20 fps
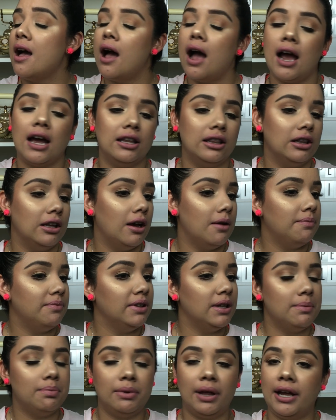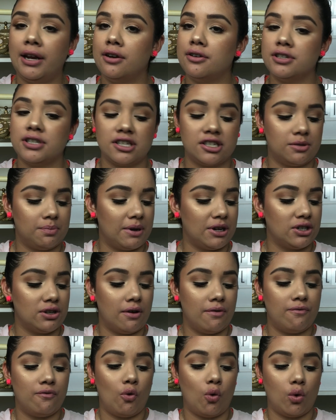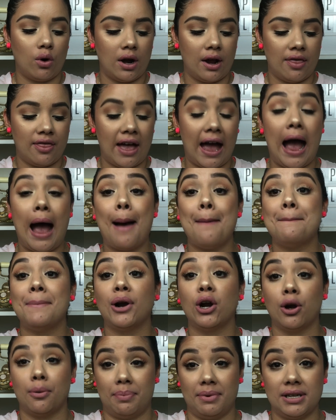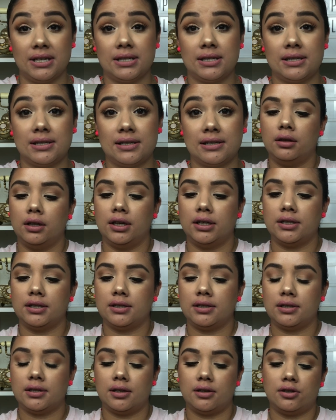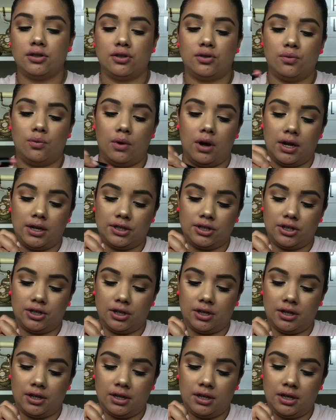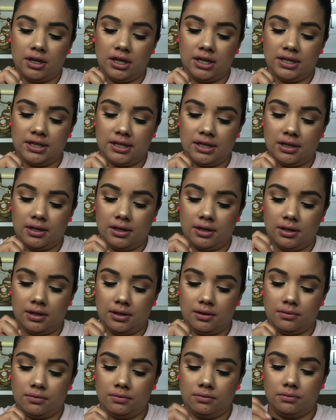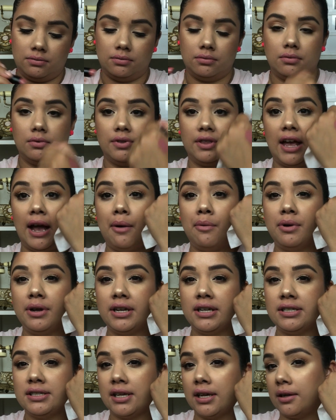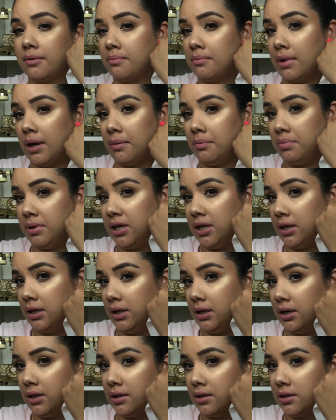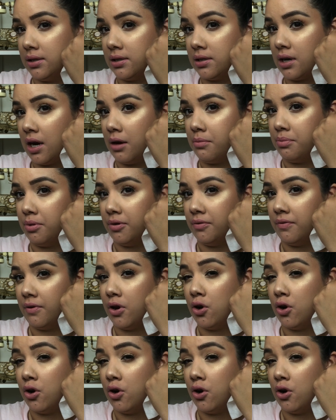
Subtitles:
I love lip liners, especially for that purpose. Let's swatch Anita. Ooh, that one is like my pinkiest type of